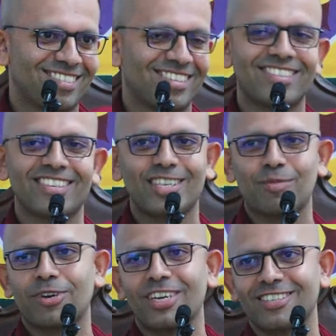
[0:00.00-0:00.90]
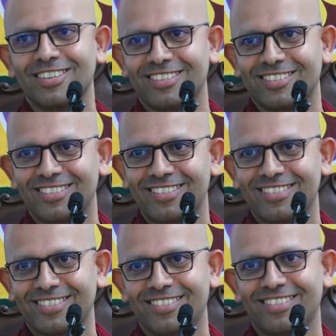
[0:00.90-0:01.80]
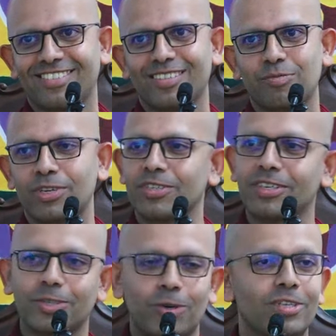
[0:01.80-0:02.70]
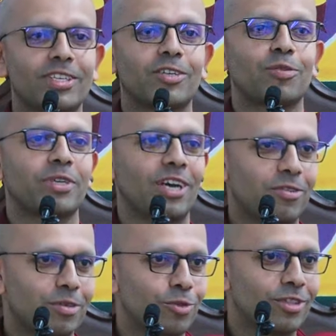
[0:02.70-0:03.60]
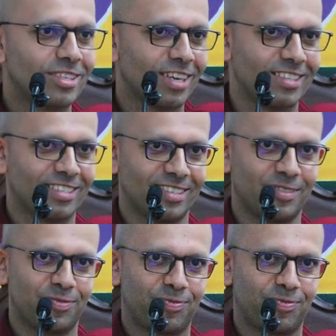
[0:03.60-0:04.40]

These things are priceless because it is all done on behalf of the Buddha Sasana.